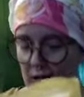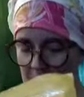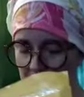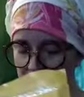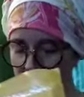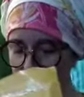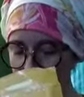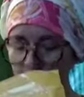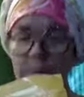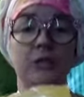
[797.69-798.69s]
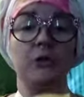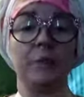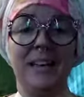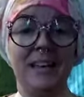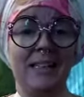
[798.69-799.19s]
Um,
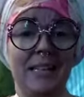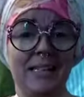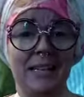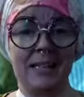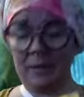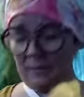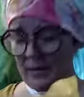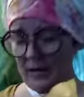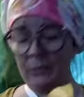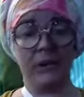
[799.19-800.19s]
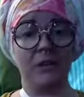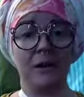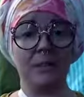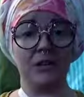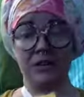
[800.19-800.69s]
too many. It tastes like something I'd rather
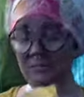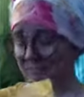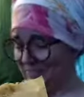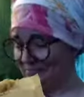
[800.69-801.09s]
not mention,